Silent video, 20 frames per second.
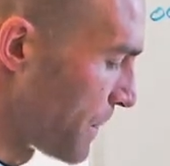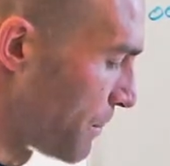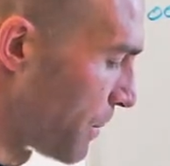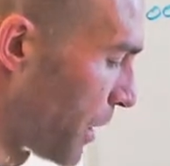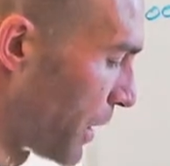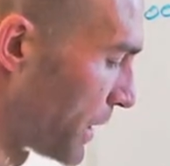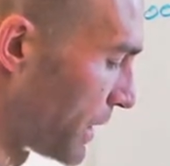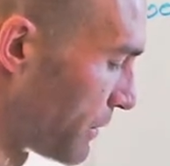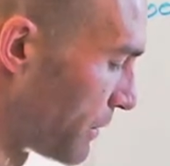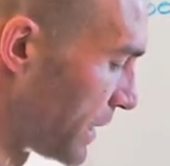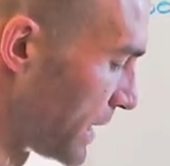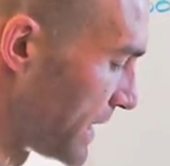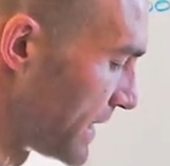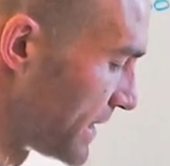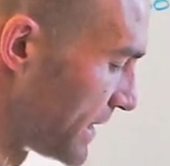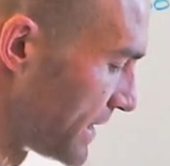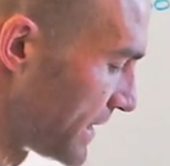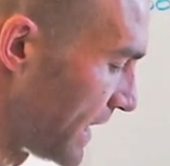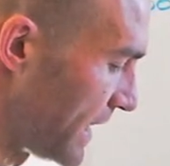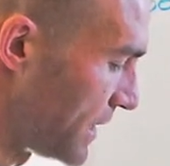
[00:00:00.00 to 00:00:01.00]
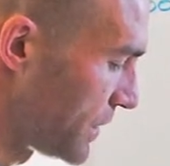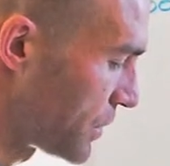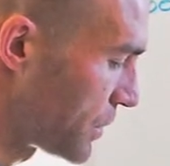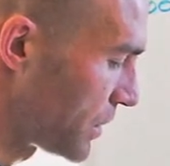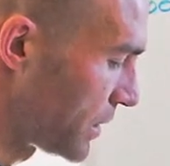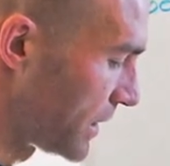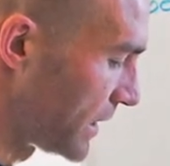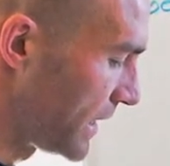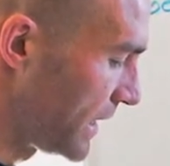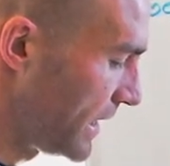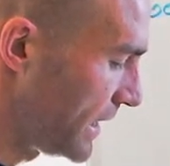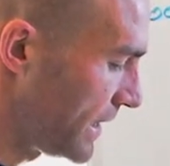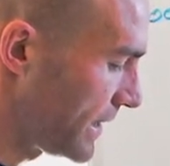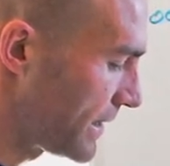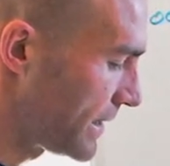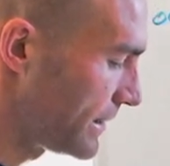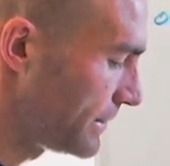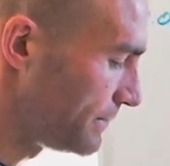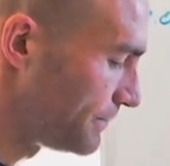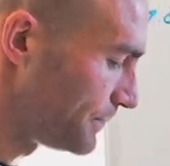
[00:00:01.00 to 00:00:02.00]
Body releases insulin
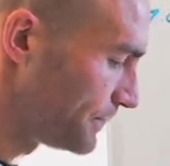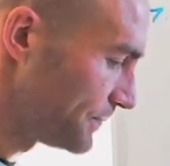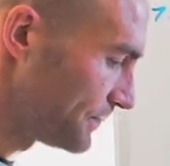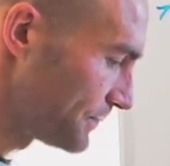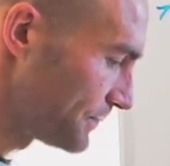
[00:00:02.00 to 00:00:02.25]
here,